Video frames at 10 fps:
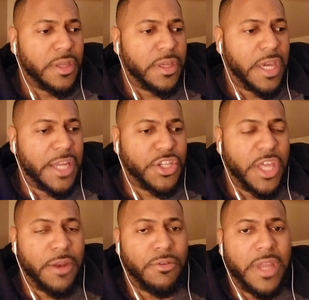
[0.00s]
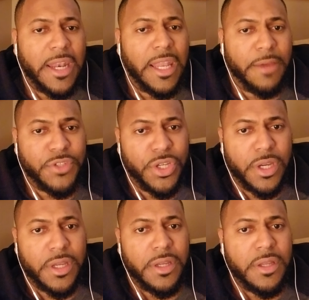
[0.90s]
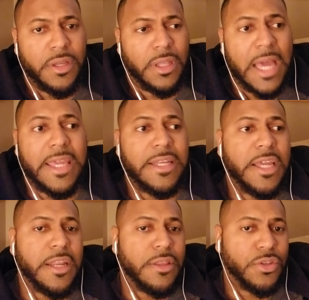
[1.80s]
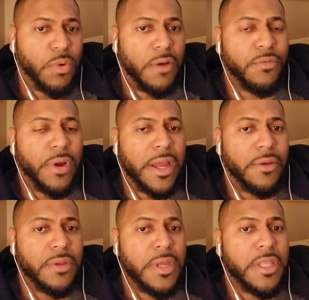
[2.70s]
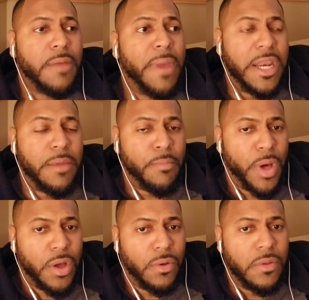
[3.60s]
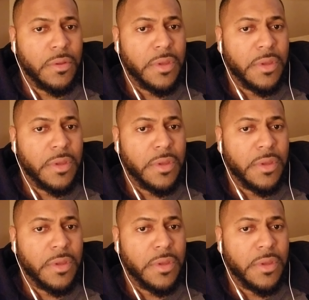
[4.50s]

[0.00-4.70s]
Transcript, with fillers: catch that that left hook like he did in the 12th round that made him buckle,